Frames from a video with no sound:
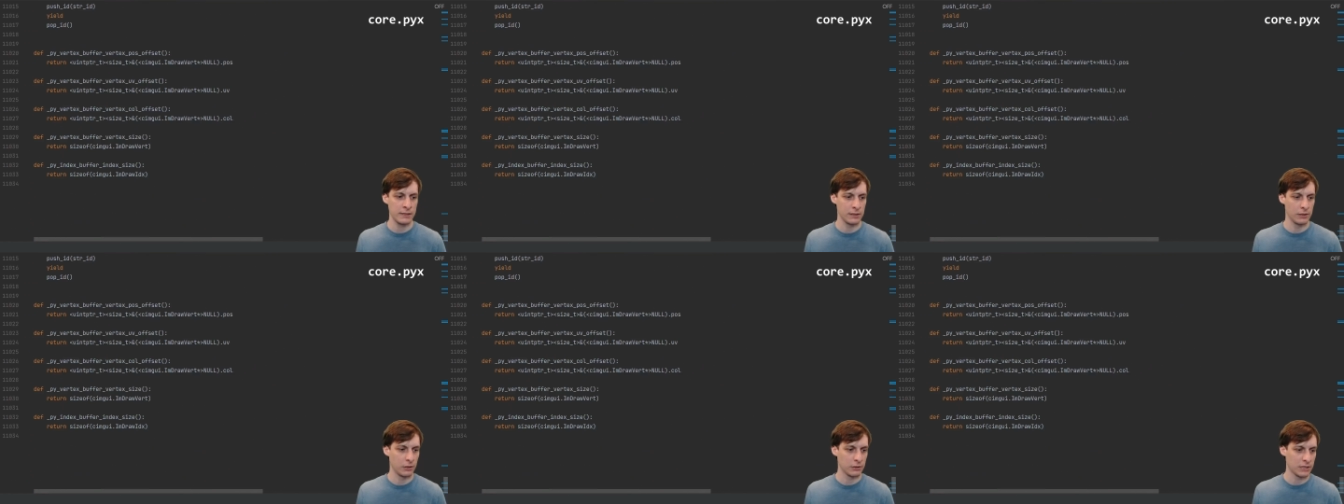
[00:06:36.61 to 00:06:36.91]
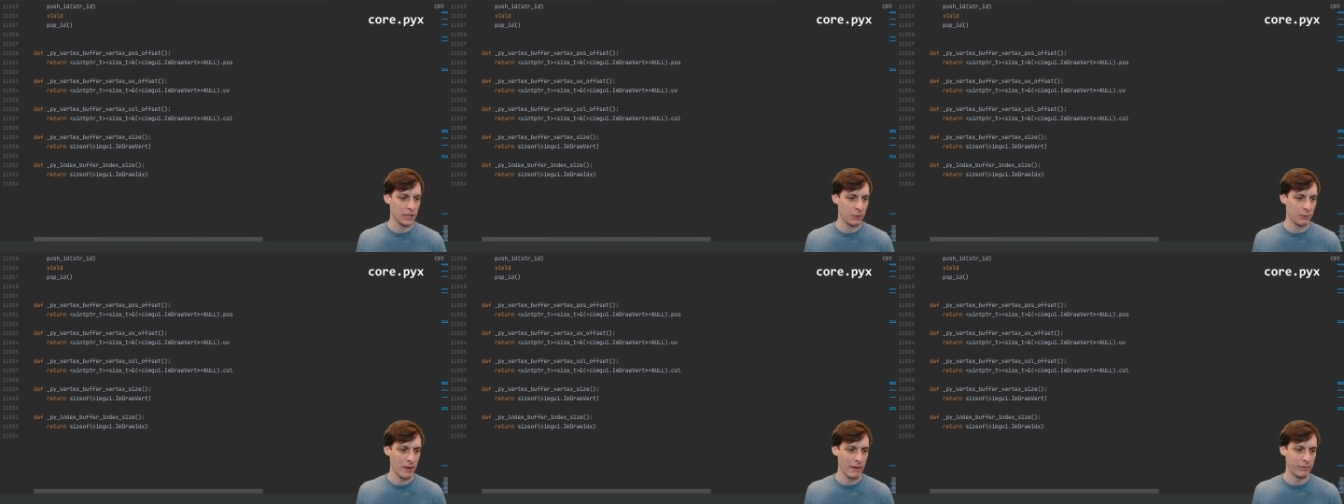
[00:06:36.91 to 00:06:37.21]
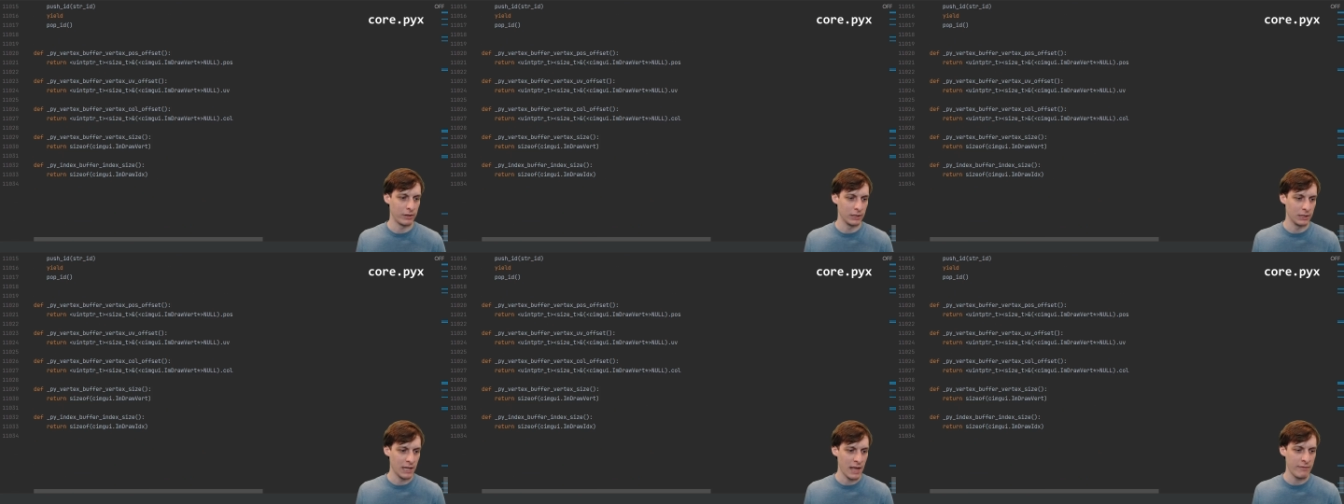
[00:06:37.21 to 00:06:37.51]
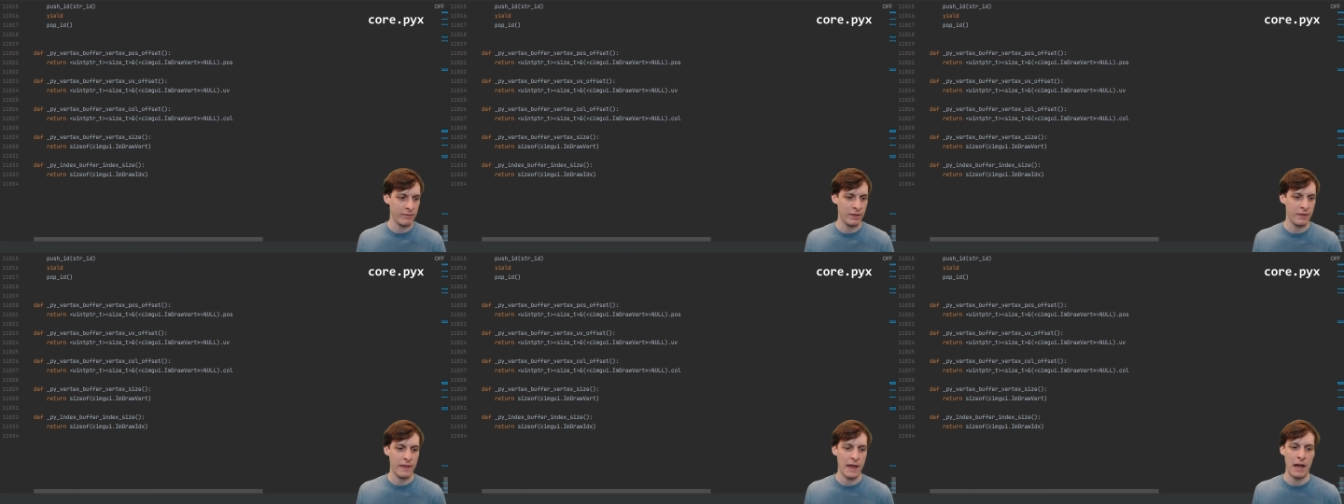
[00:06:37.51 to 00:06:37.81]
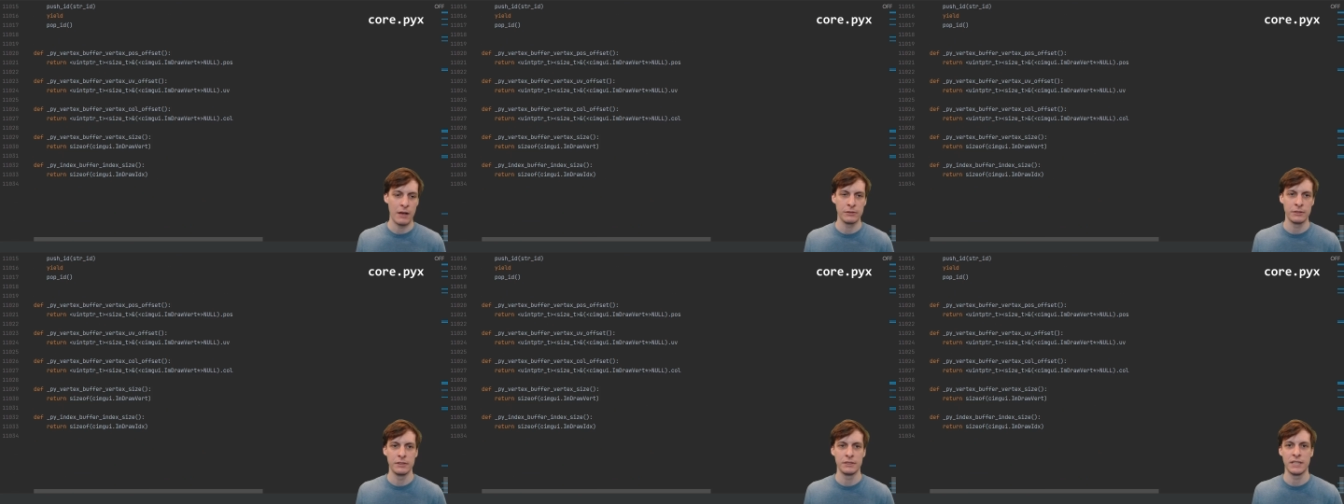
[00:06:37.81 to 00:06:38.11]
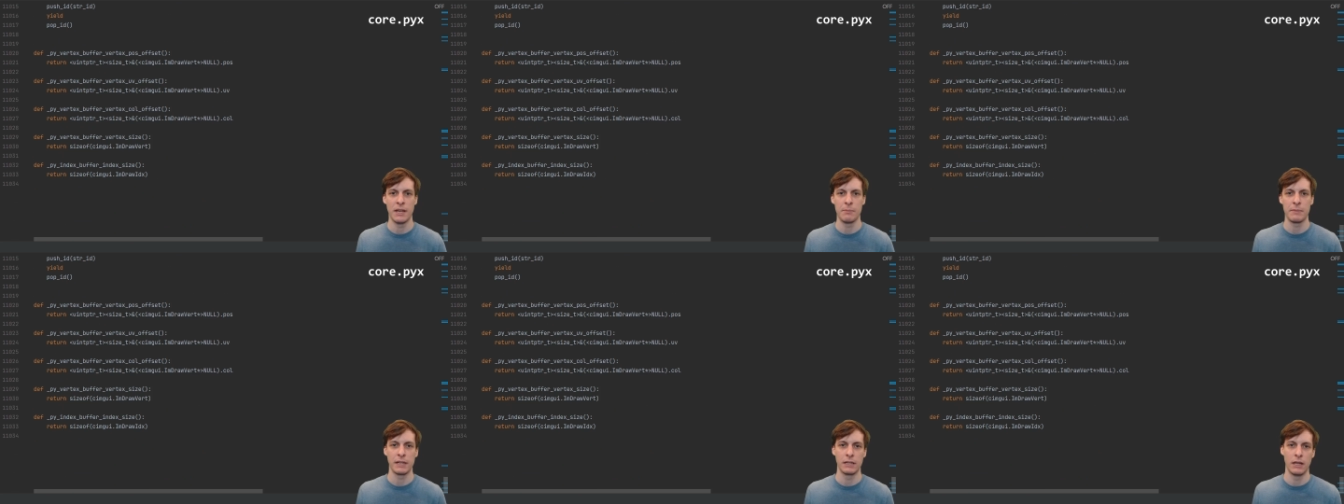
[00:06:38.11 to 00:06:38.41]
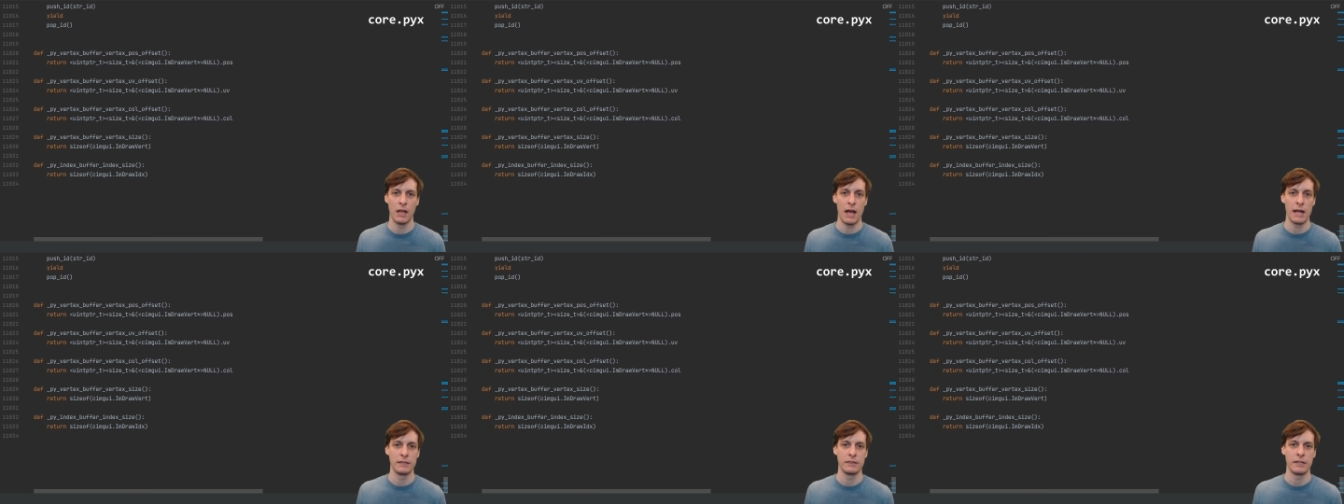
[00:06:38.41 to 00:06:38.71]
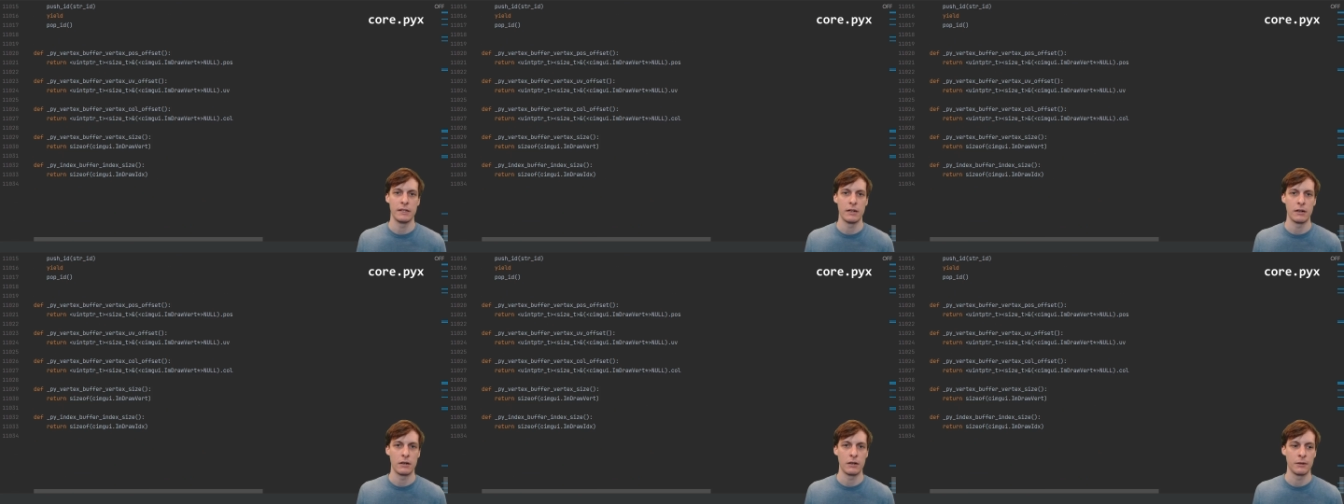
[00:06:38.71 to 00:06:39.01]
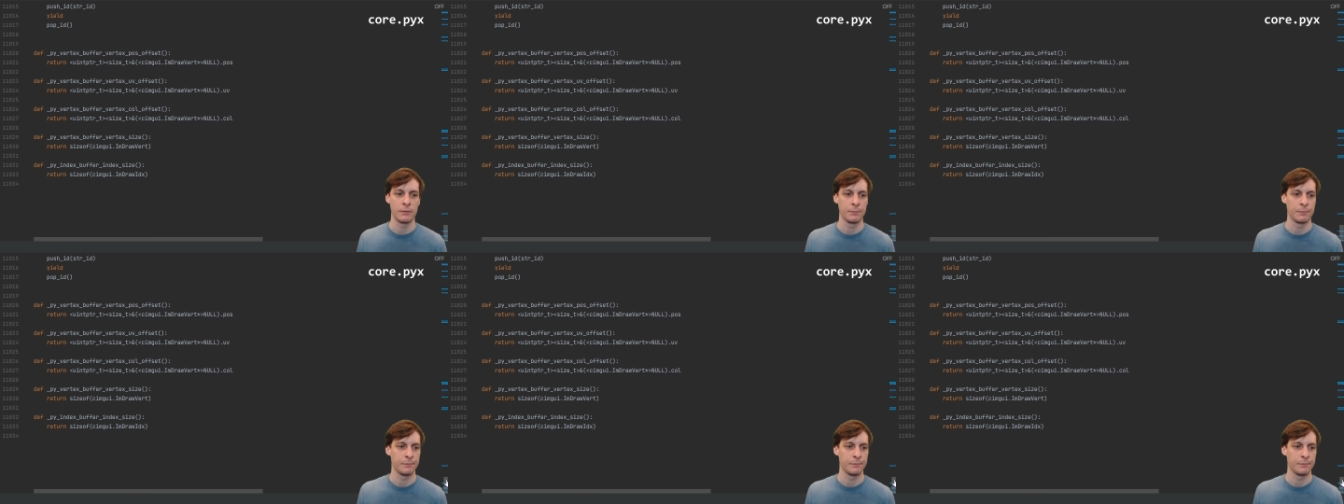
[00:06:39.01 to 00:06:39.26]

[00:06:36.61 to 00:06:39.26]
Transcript: It looks like we have 11,000 something lines here.